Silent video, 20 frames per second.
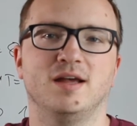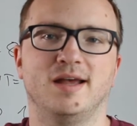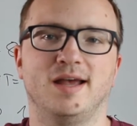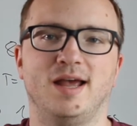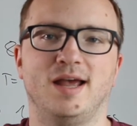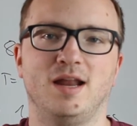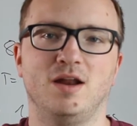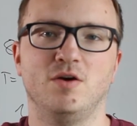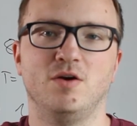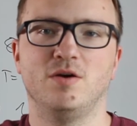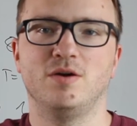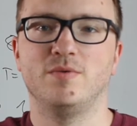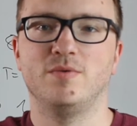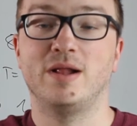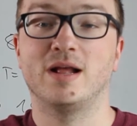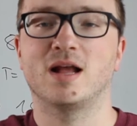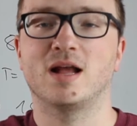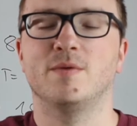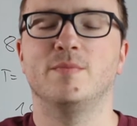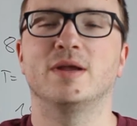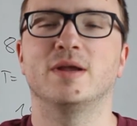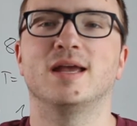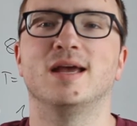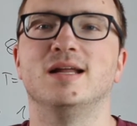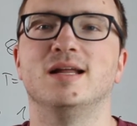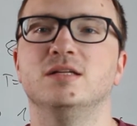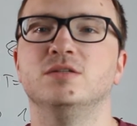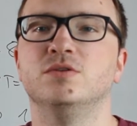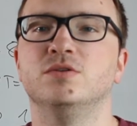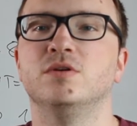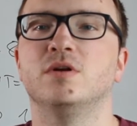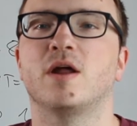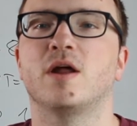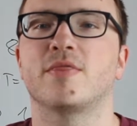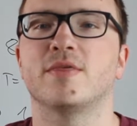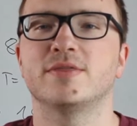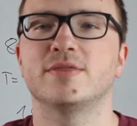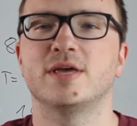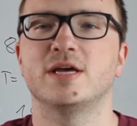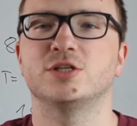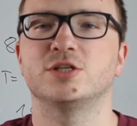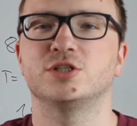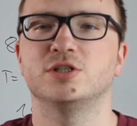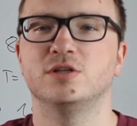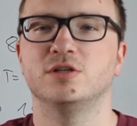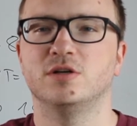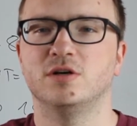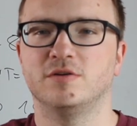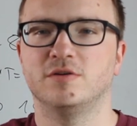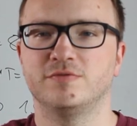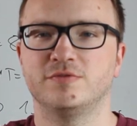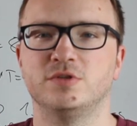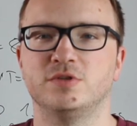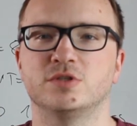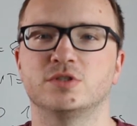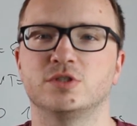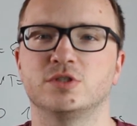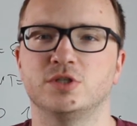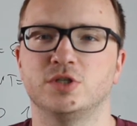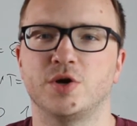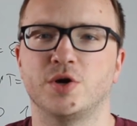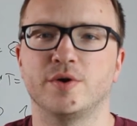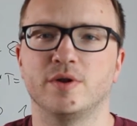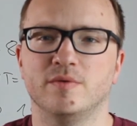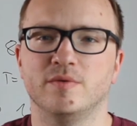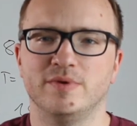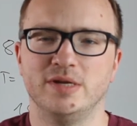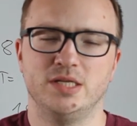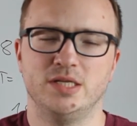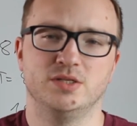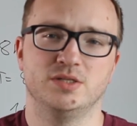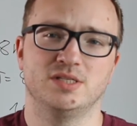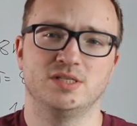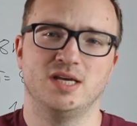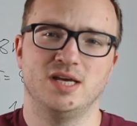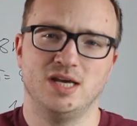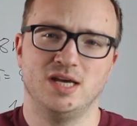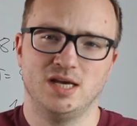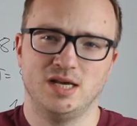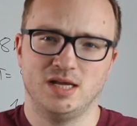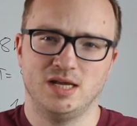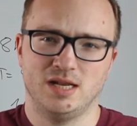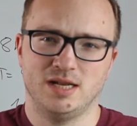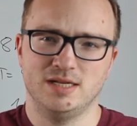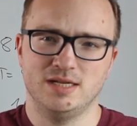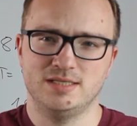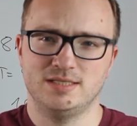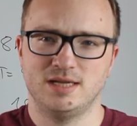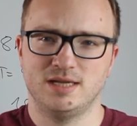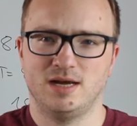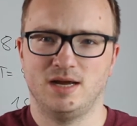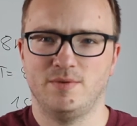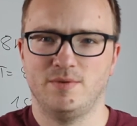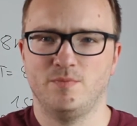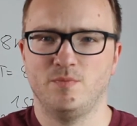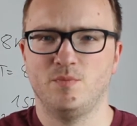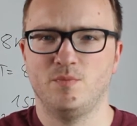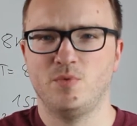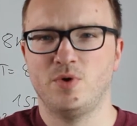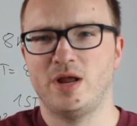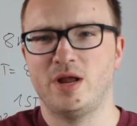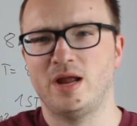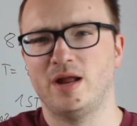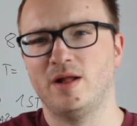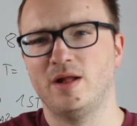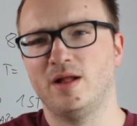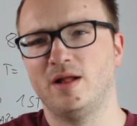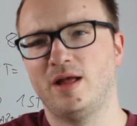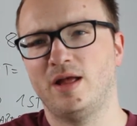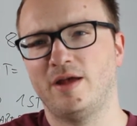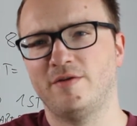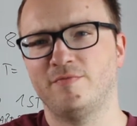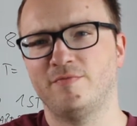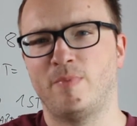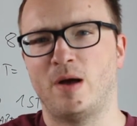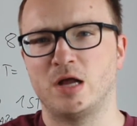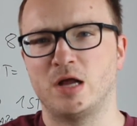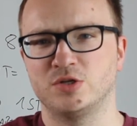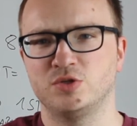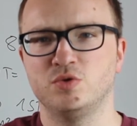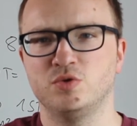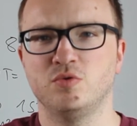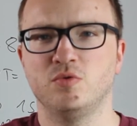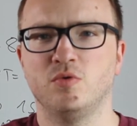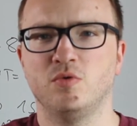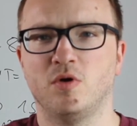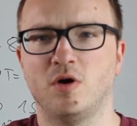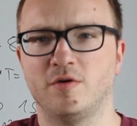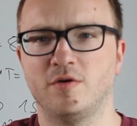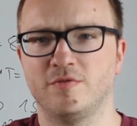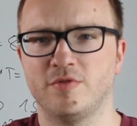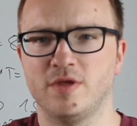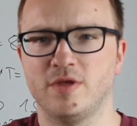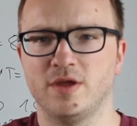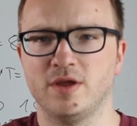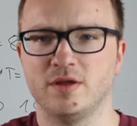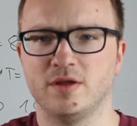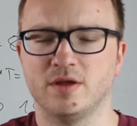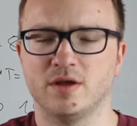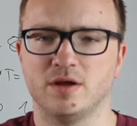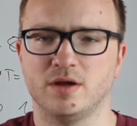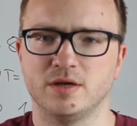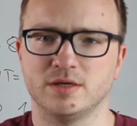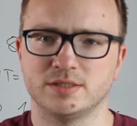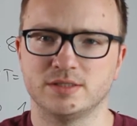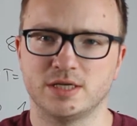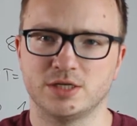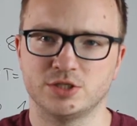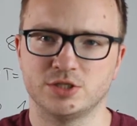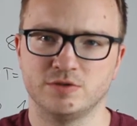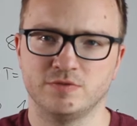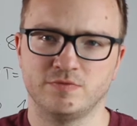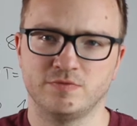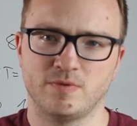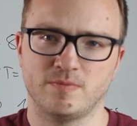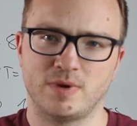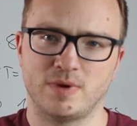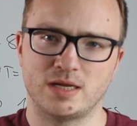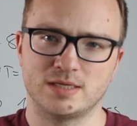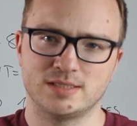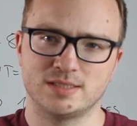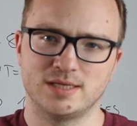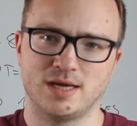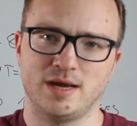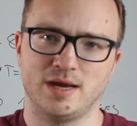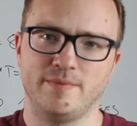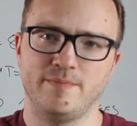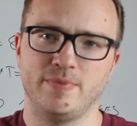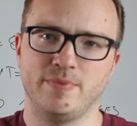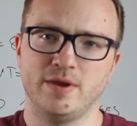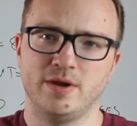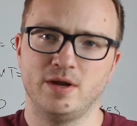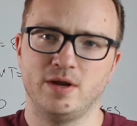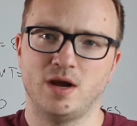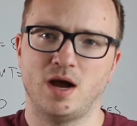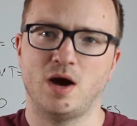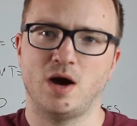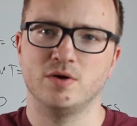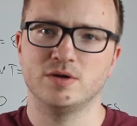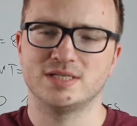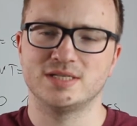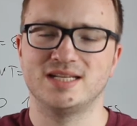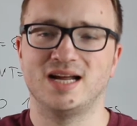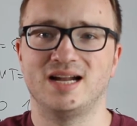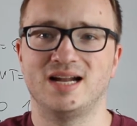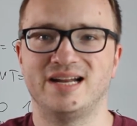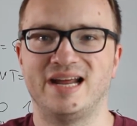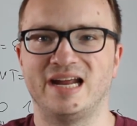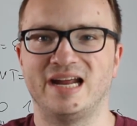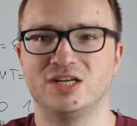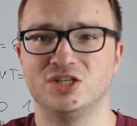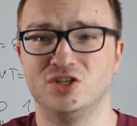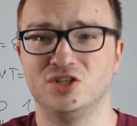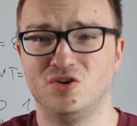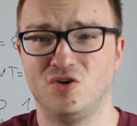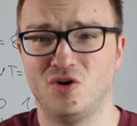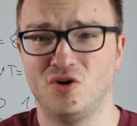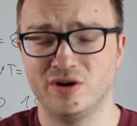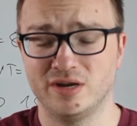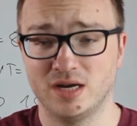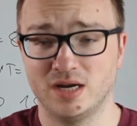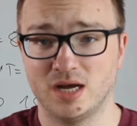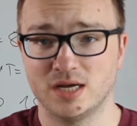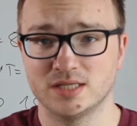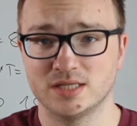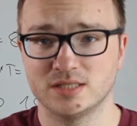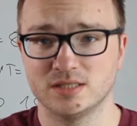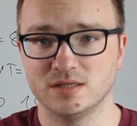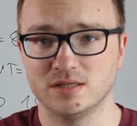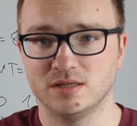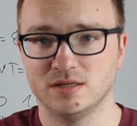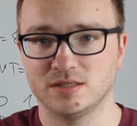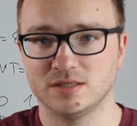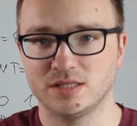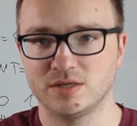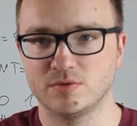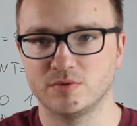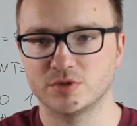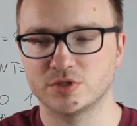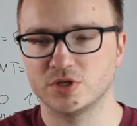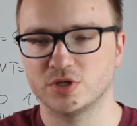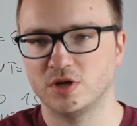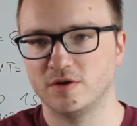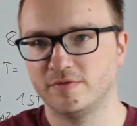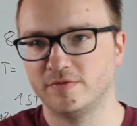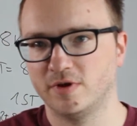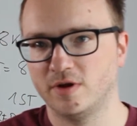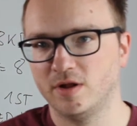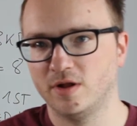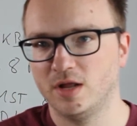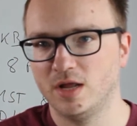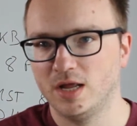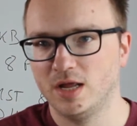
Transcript: Hello and welcome again to another session of Tux tutorial videos. This time we have part 2 of the session from last time, how is data actually organized in SQL Server.